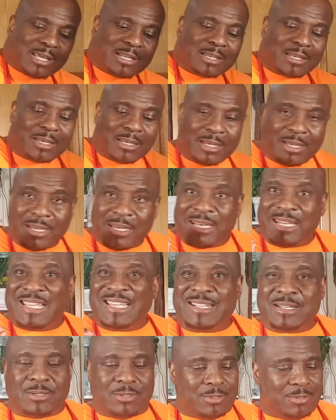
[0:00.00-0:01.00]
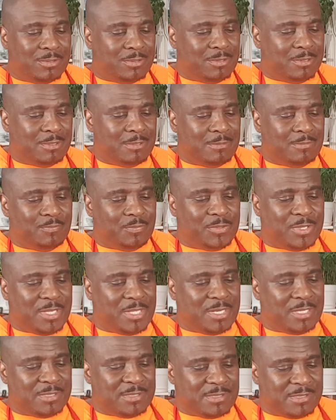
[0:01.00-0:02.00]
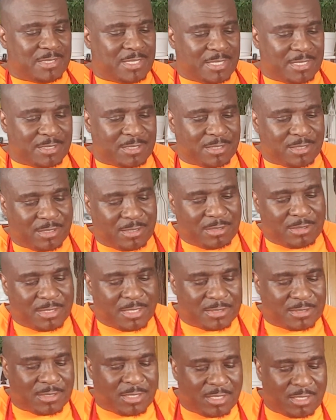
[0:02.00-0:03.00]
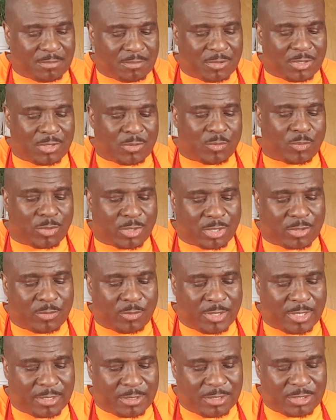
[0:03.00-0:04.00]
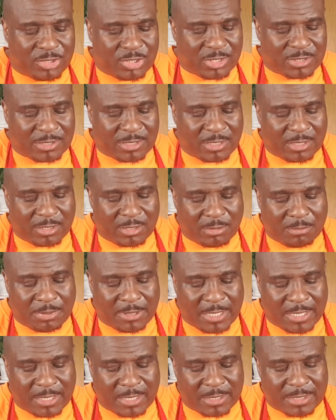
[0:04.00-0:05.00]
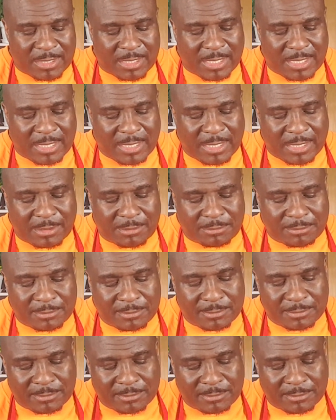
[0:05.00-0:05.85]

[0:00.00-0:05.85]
a little in the center. That's all I'm gonna work with, just a little bit at a time.